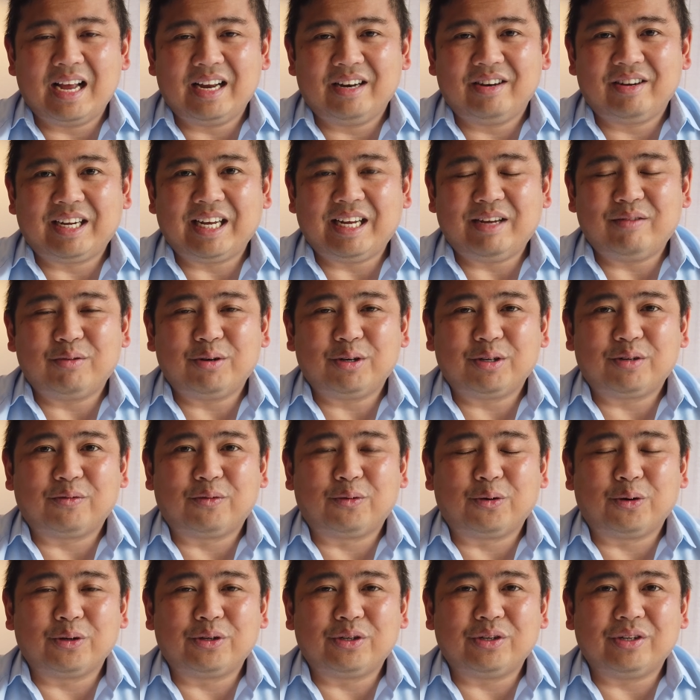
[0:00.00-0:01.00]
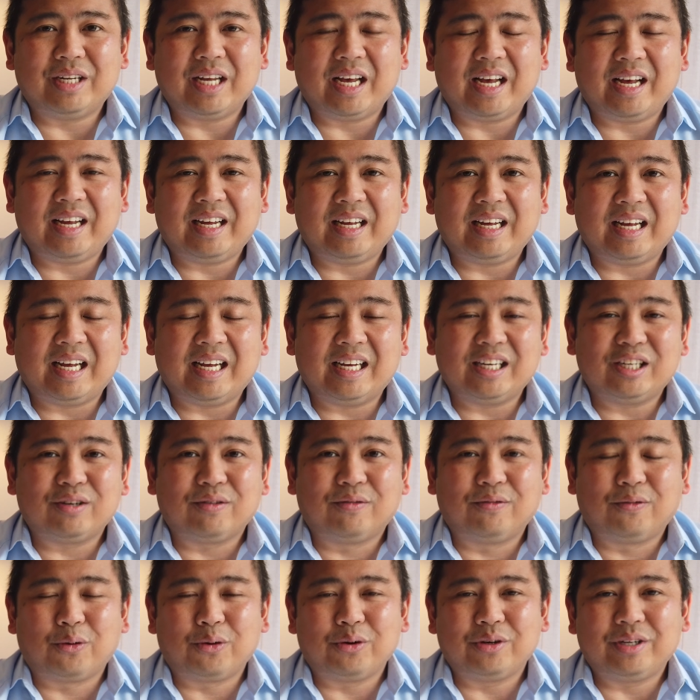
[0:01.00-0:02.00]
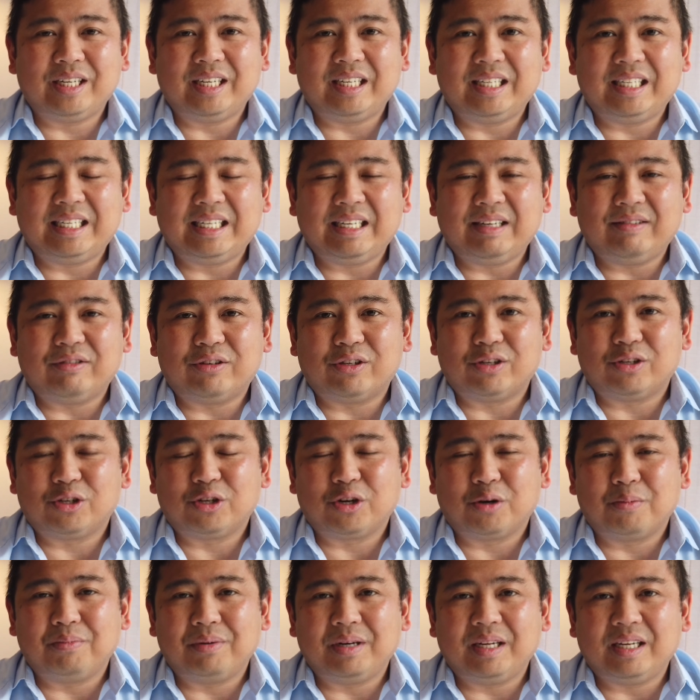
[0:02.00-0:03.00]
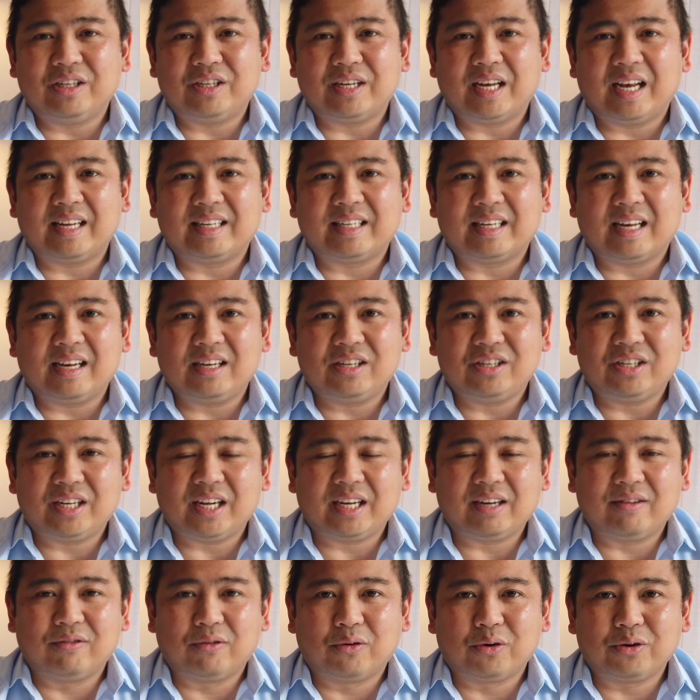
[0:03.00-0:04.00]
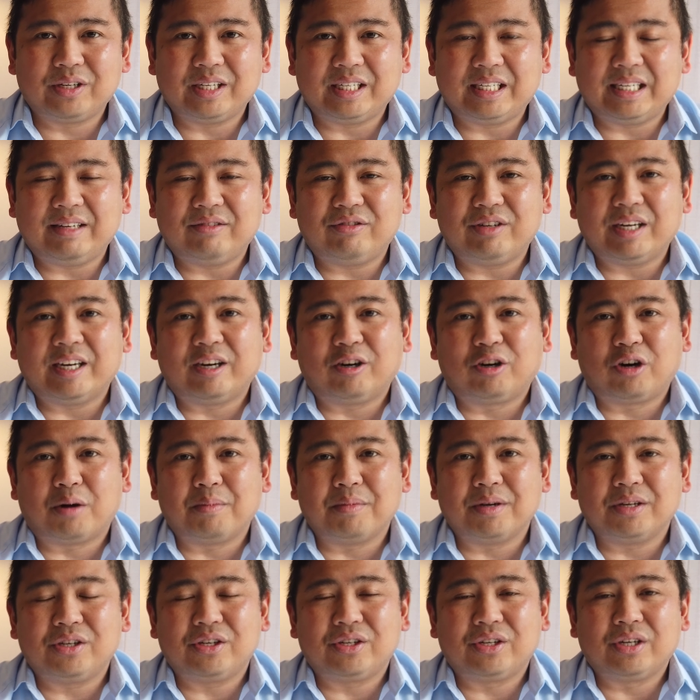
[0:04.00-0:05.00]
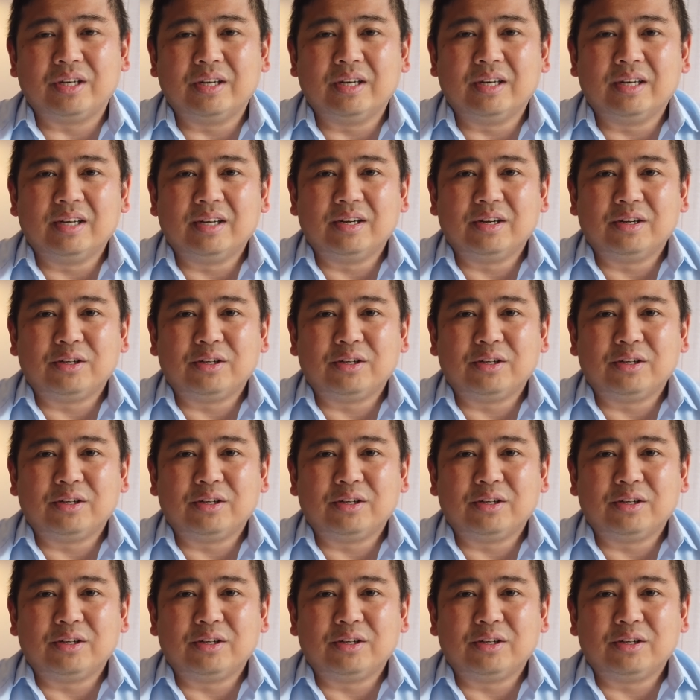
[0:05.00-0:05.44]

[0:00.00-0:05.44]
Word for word: And the keyword for today is 40 thieves, so please add hashtag 40 thieves in the comments